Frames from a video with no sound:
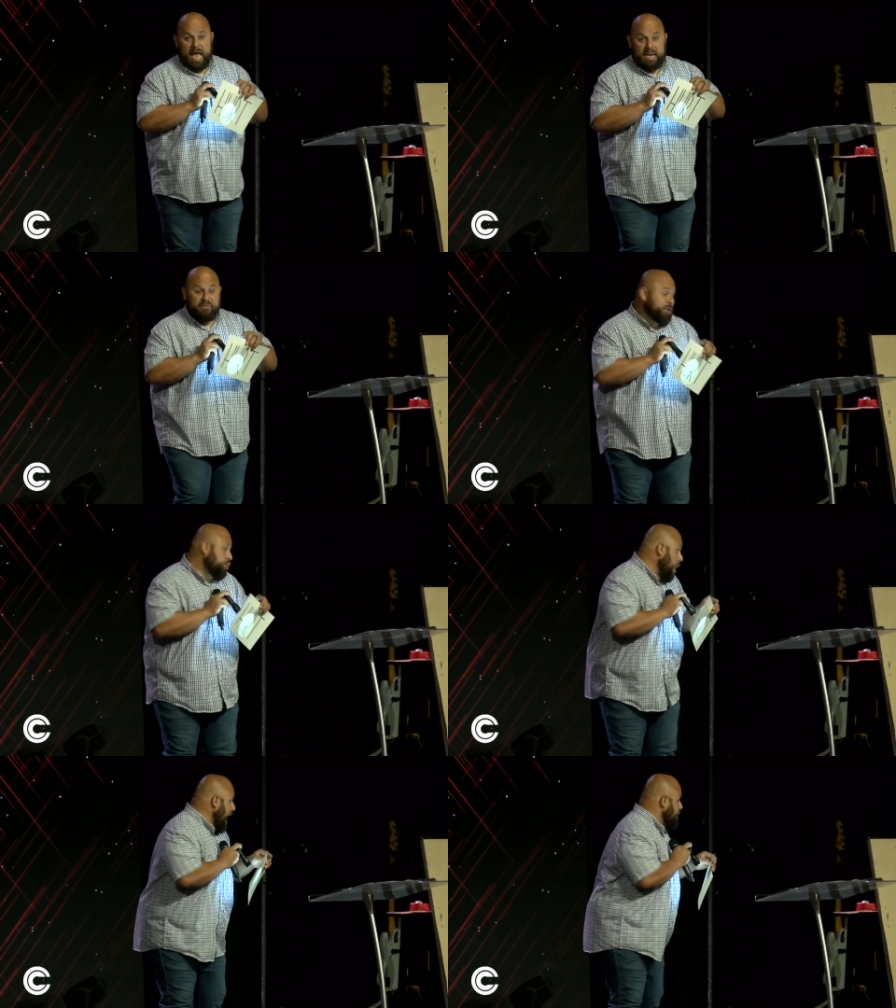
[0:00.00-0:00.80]
And if I
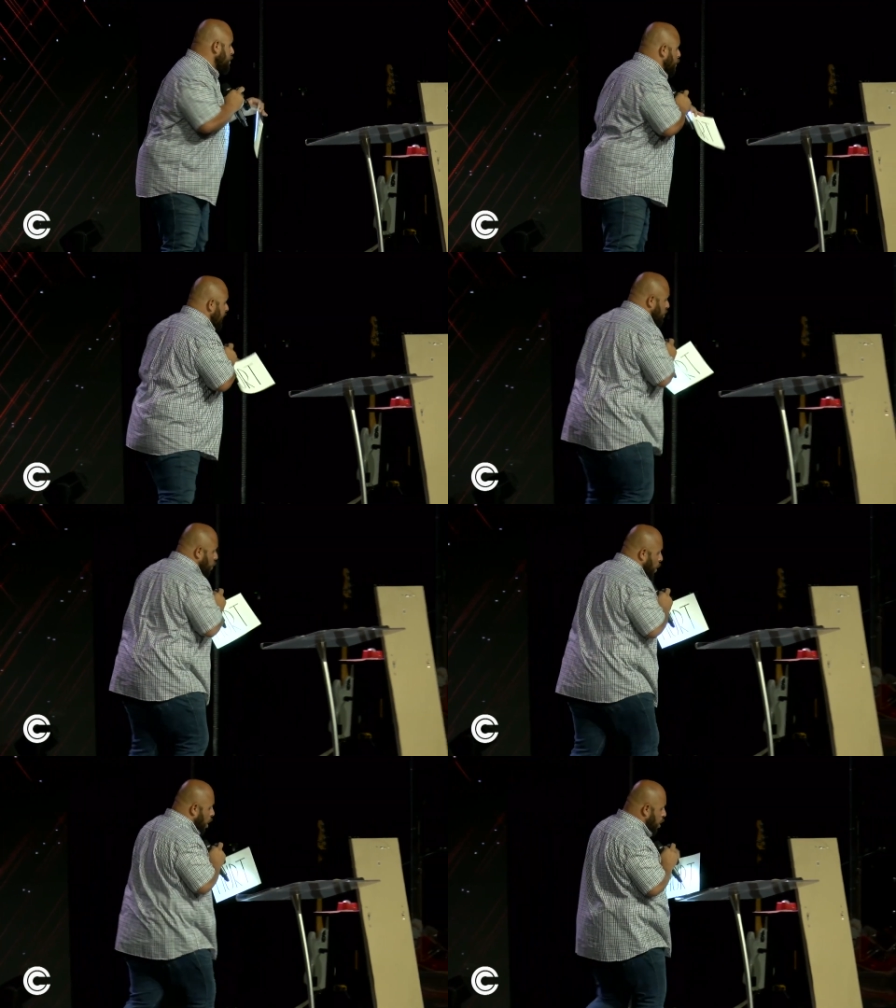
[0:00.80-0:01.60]
try to read
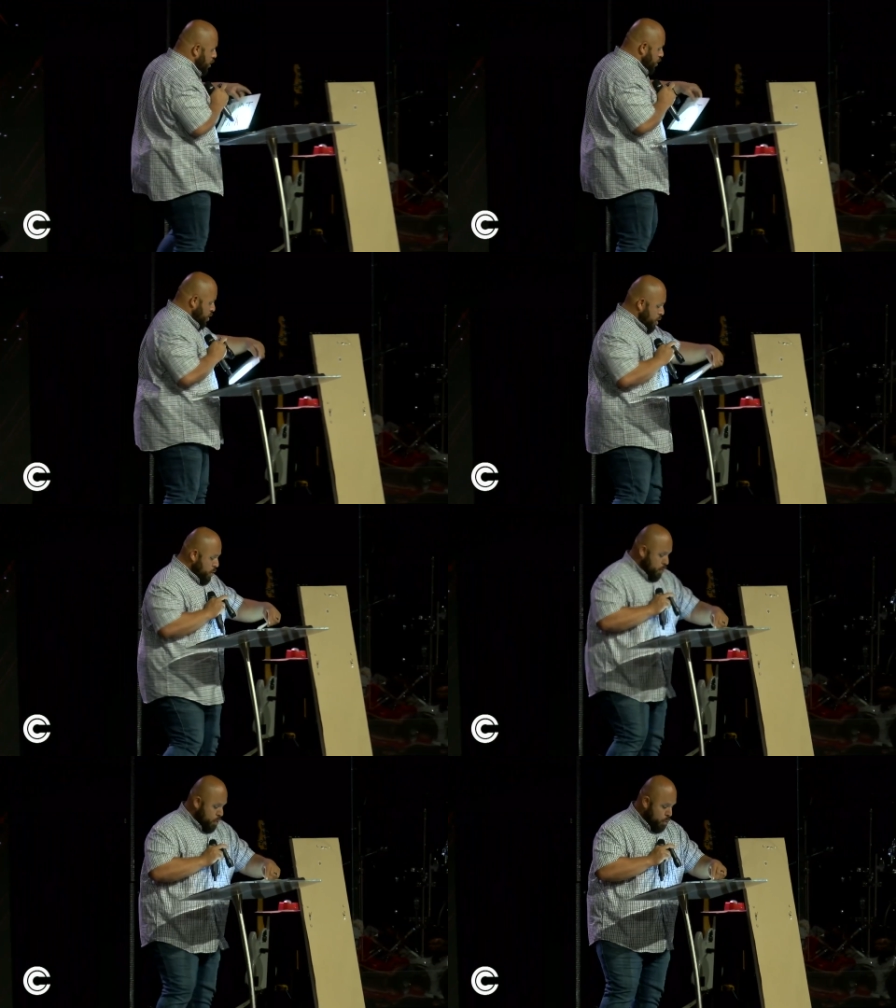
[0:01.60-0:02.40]
the word
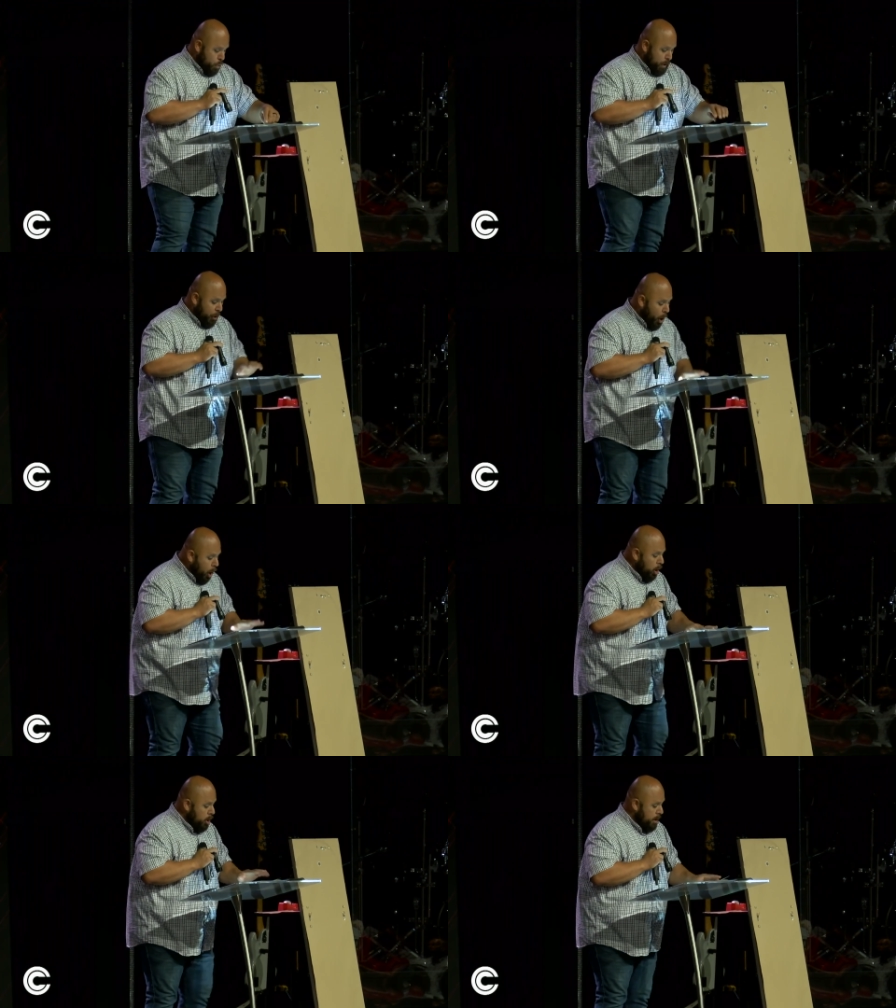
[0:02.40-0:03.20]
with
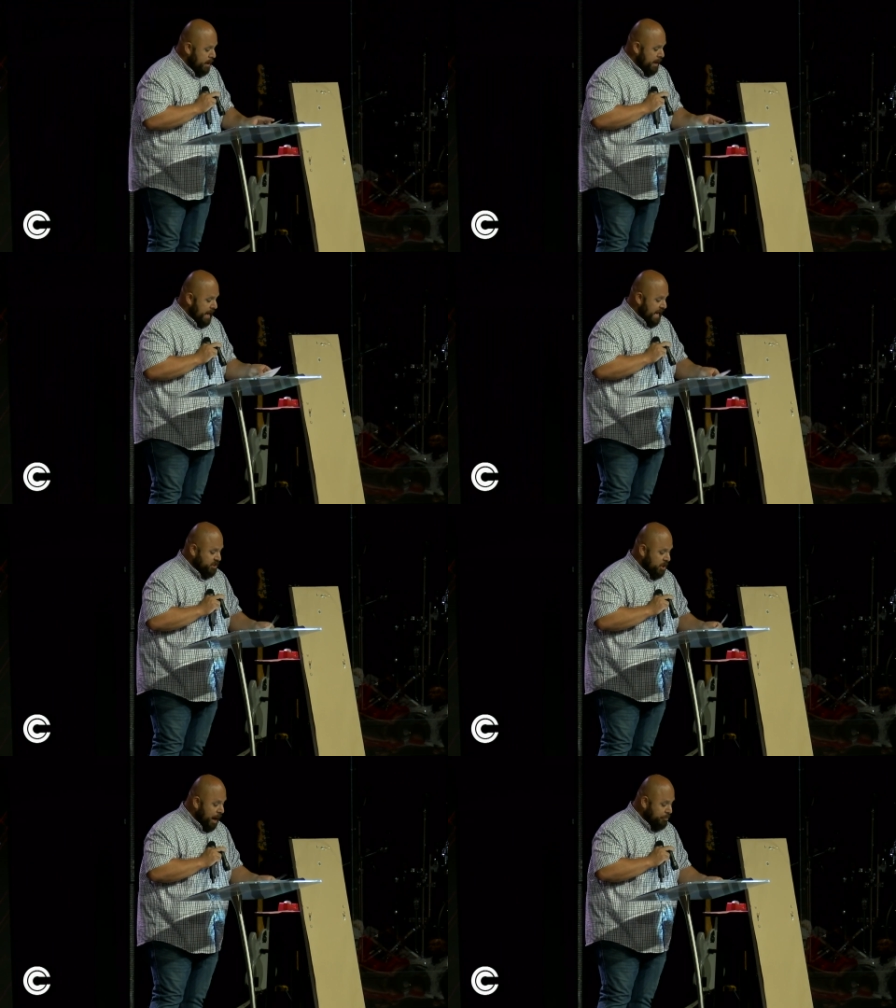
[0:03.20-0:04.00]
hurt
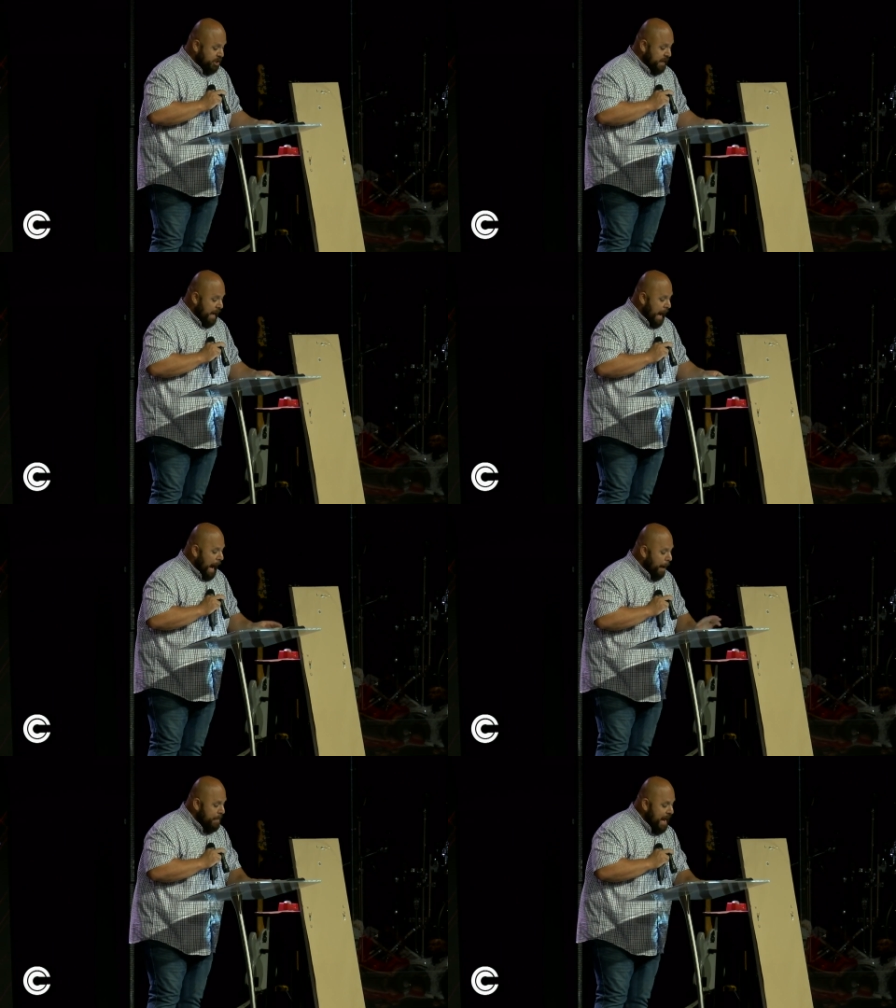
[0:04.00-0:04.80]
as an object,
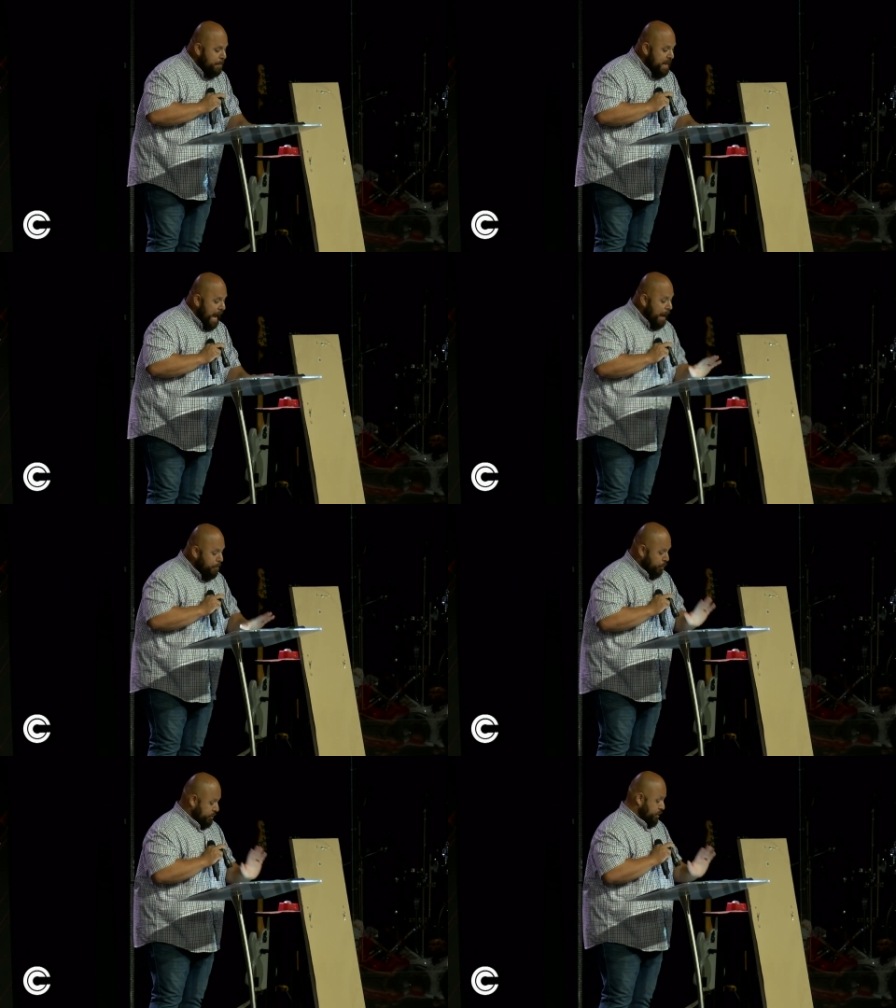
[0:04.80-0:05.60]
I may be
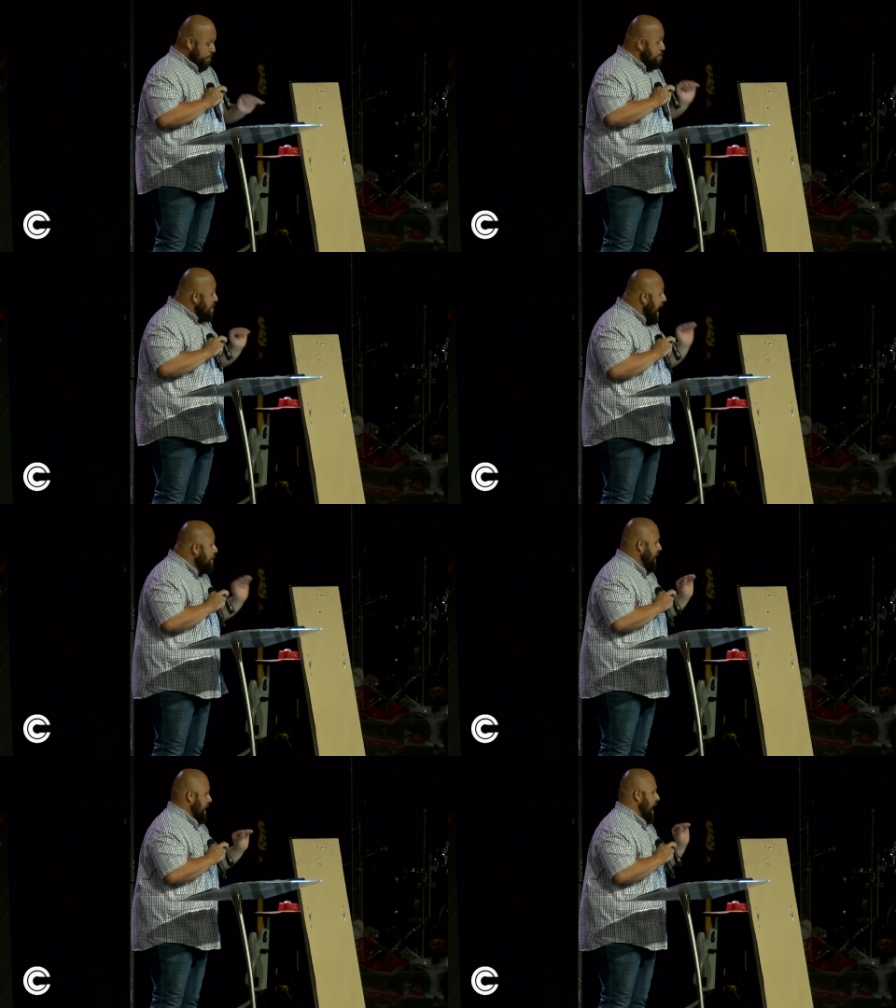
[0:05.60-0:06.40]
able to,
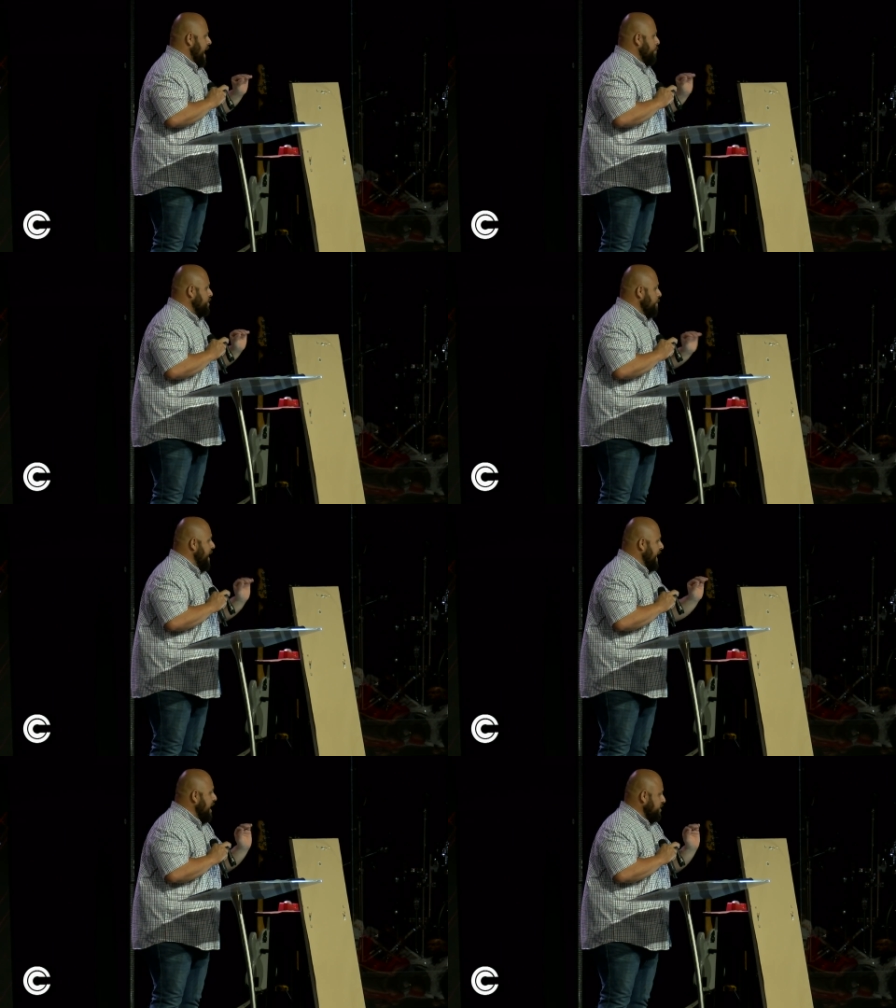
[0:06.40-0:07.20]
maybe able to
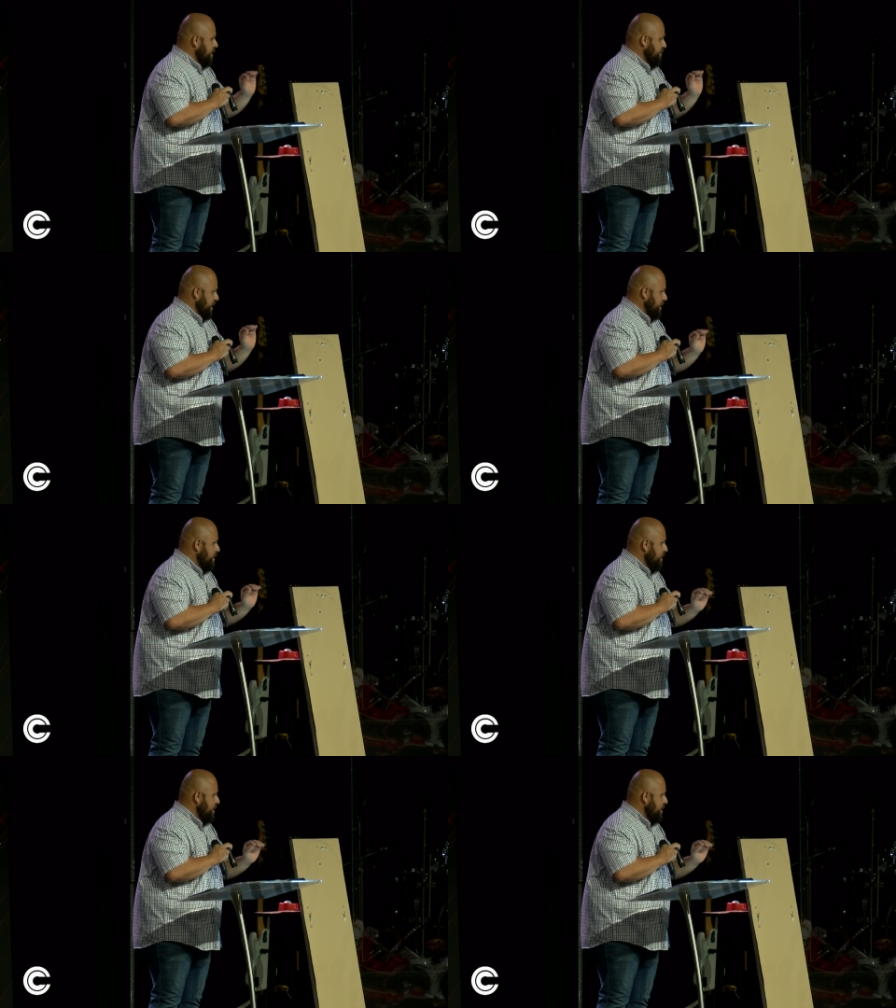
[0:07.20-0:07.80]
make out something.